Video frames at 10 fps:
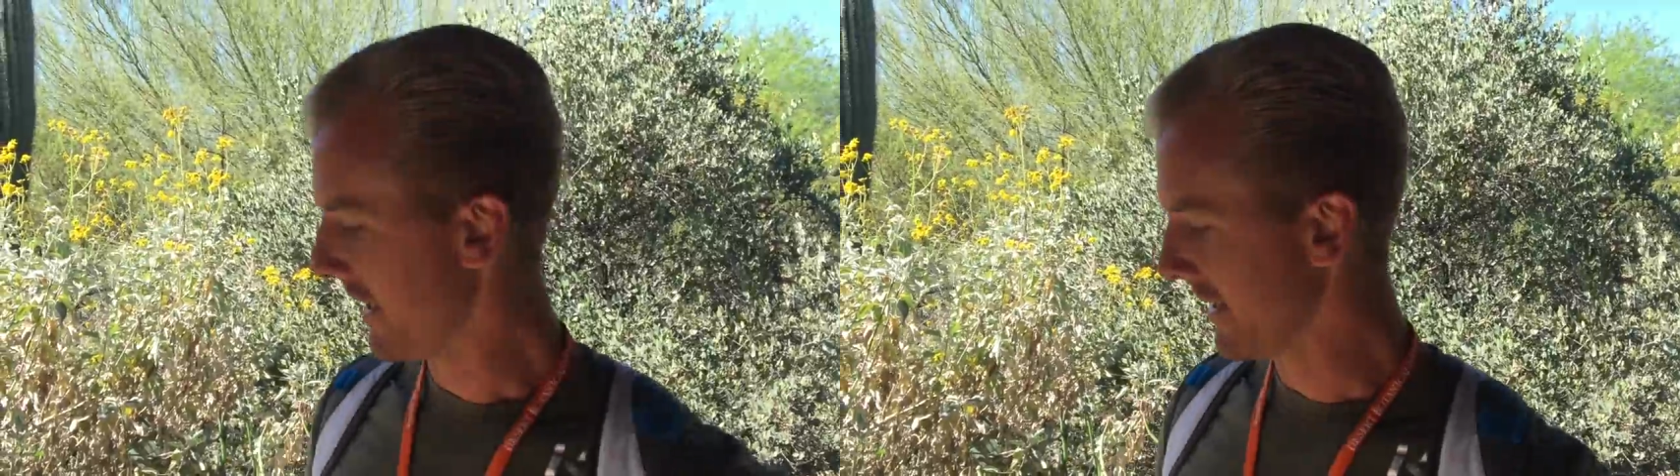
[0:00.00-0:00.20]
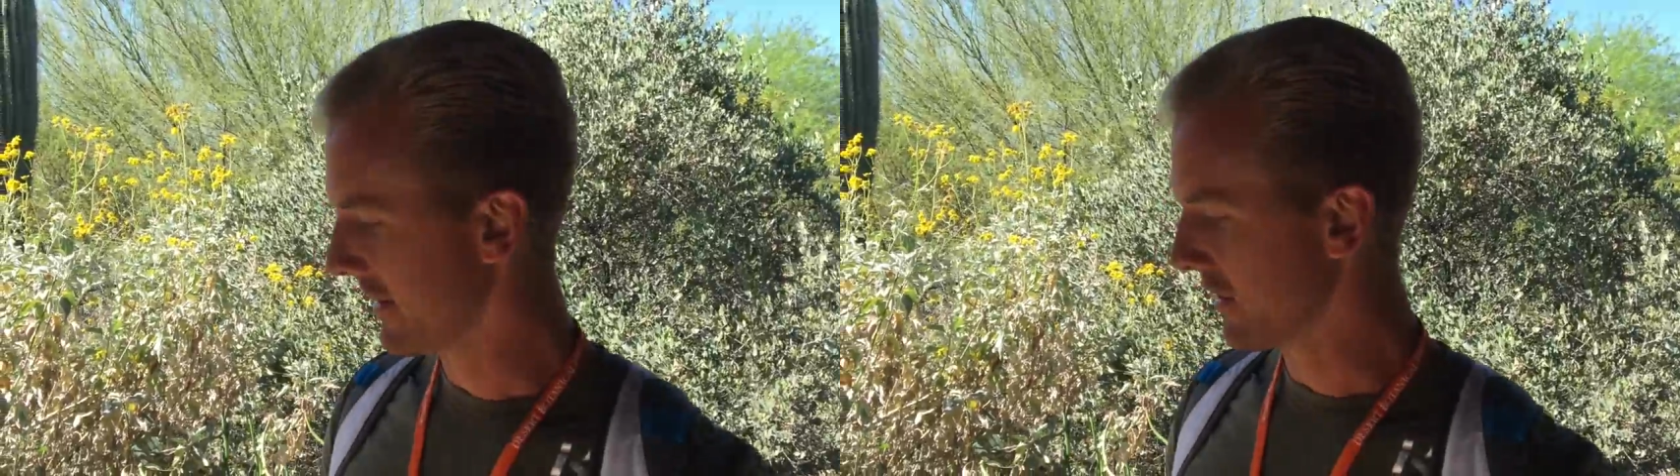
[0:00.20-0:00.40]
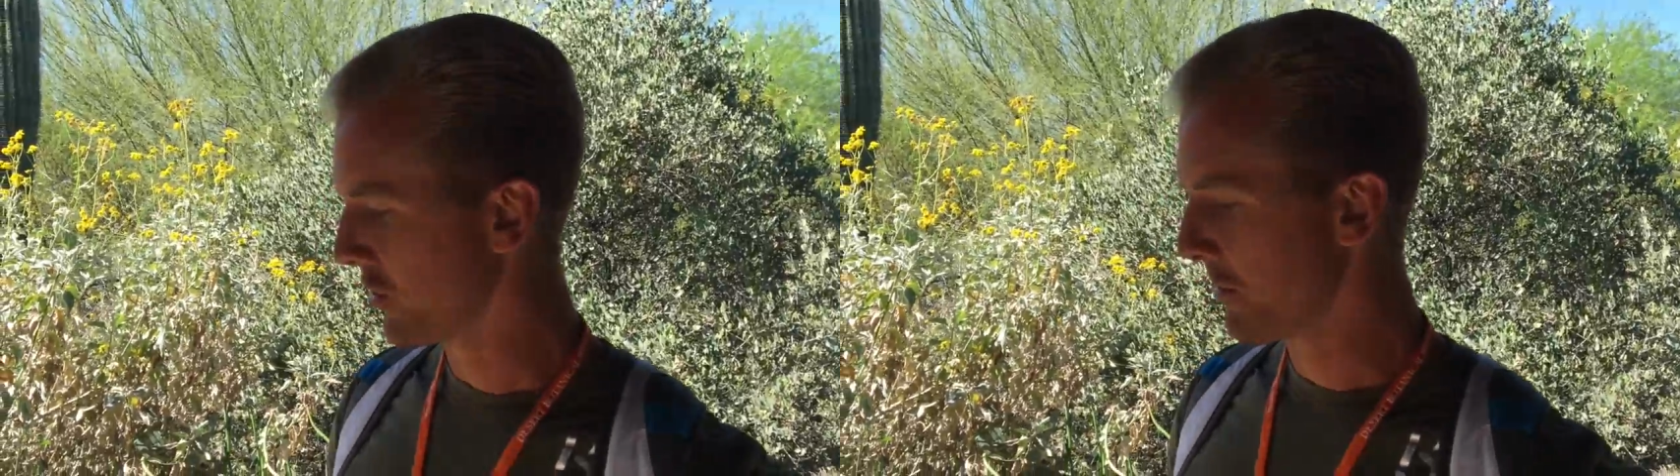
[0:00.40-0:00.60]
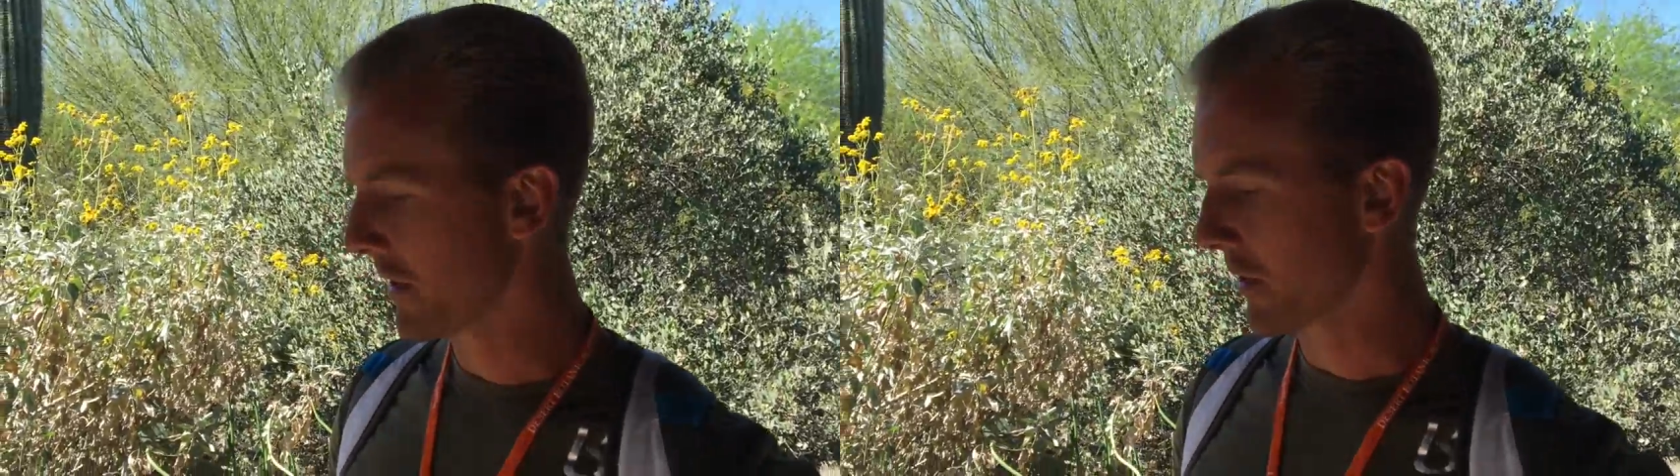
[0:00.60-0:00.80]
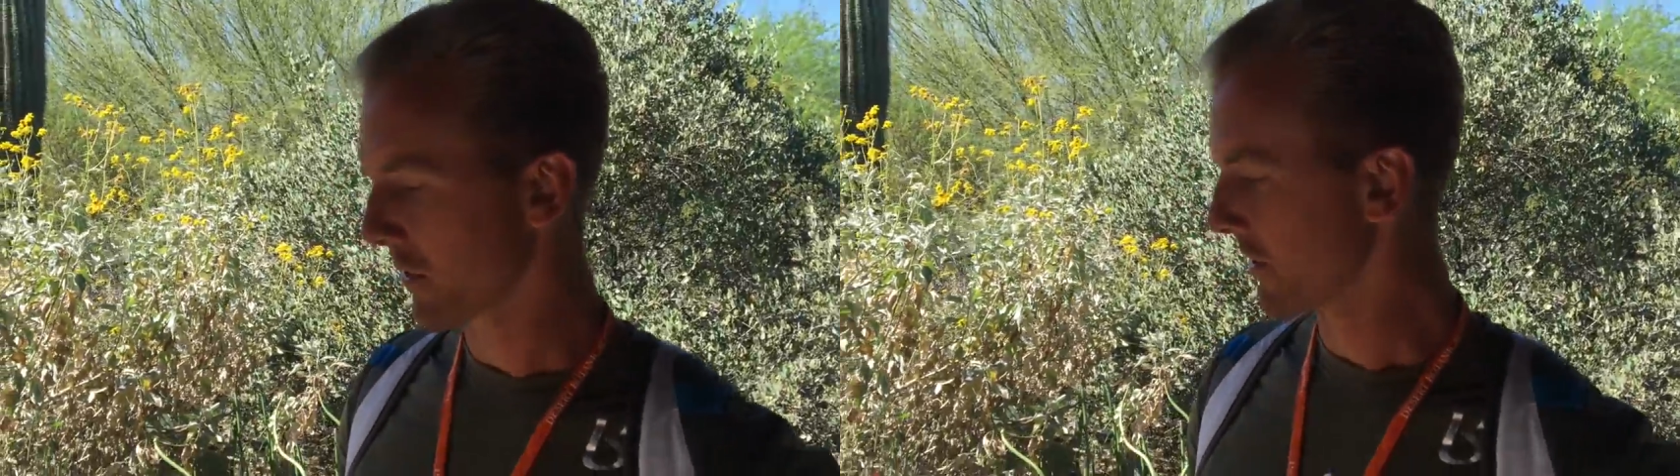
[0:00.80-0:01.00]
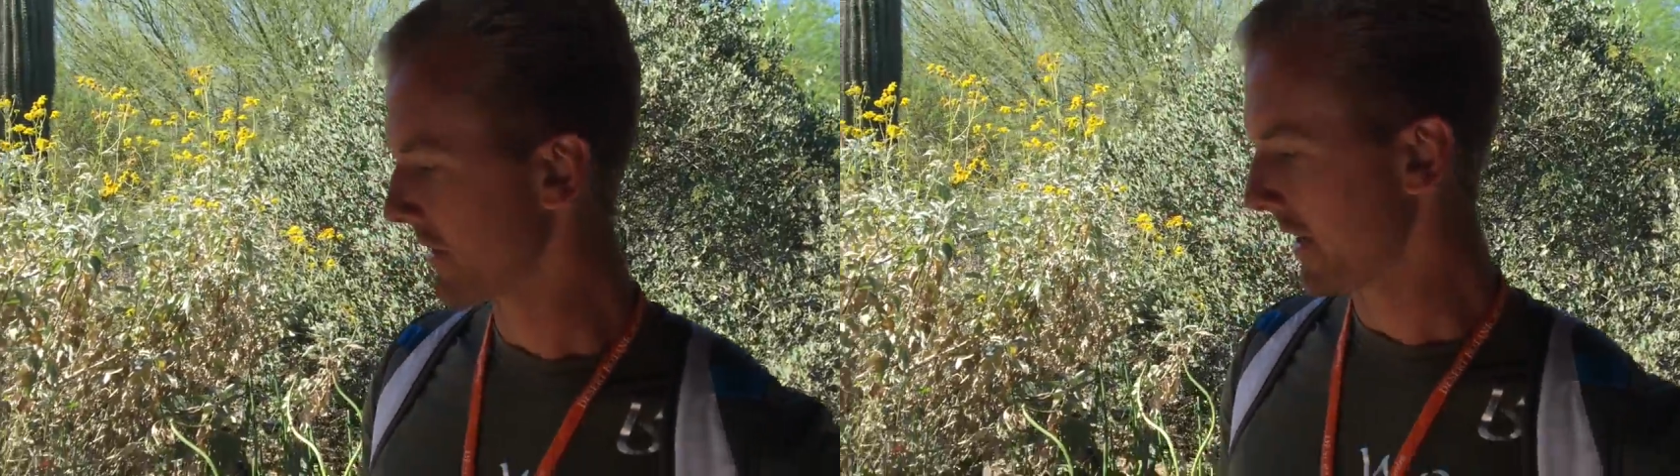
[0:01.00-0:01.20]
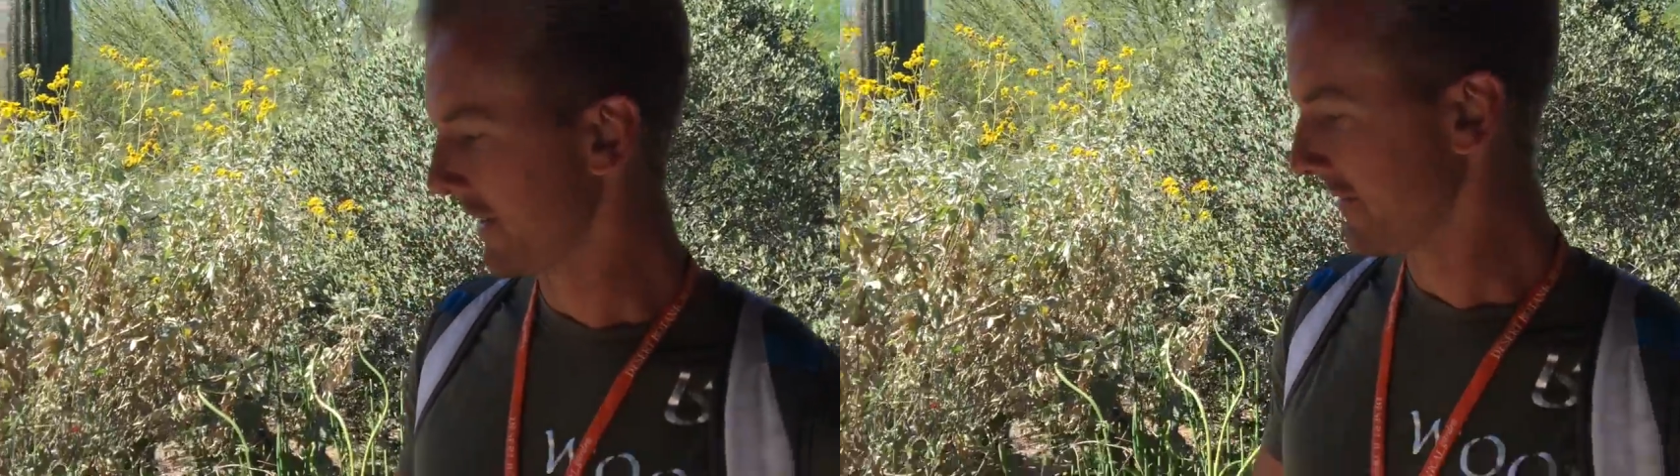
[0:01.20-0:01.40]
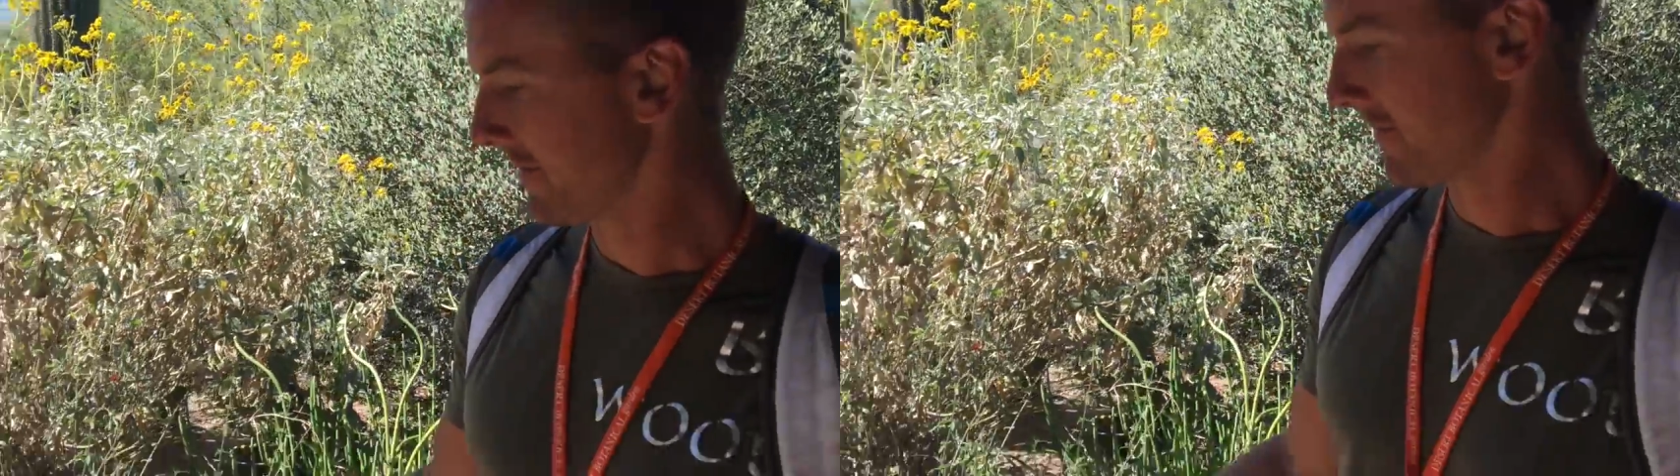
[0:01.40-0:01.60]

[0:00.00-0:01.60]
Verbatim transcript: is the Chuparosa.